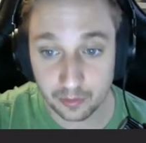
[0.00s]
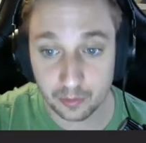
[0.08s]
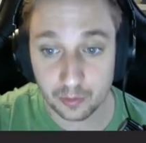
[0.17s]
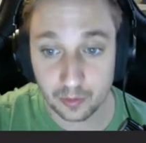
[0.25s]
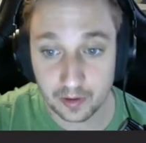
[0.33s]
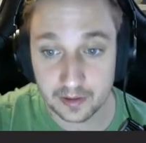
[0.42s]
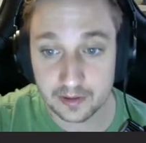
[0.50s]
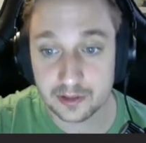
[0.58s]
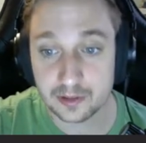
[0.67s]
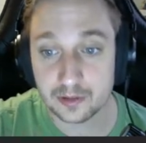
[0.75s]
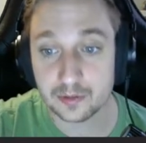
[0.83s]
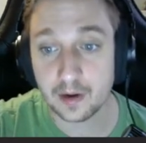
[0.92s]
1,
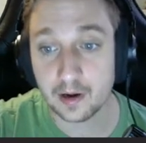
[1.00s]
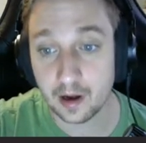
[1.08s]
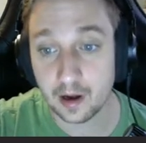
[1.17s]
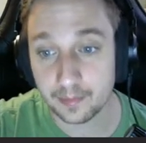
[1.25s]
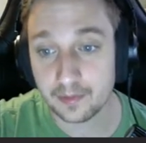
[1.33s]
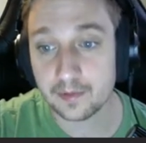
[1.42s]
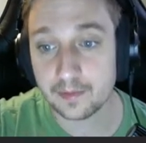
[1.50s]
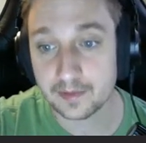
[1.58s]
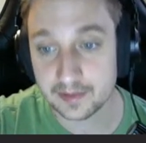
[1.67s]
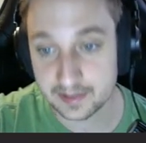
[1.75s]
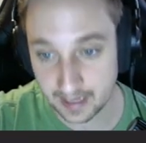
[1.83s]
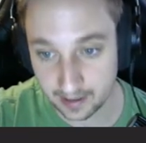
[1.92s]
2, up,
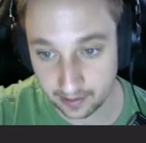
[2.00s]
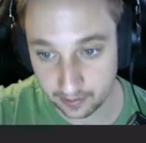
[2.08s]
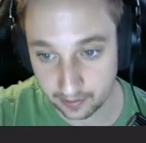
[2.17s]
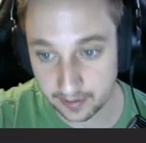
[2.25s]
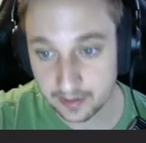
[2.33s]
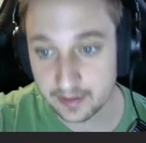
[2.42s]
down,